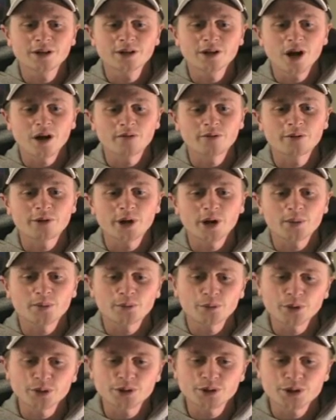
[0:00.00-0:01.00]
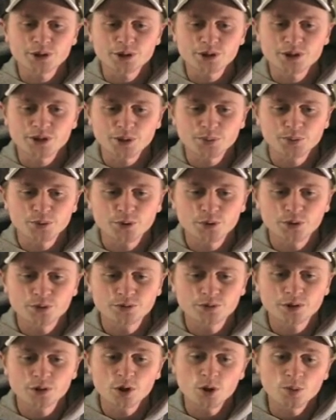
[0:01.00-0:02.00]
covering up research that
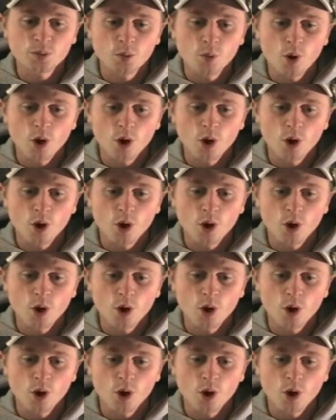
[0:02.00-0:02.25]
proves global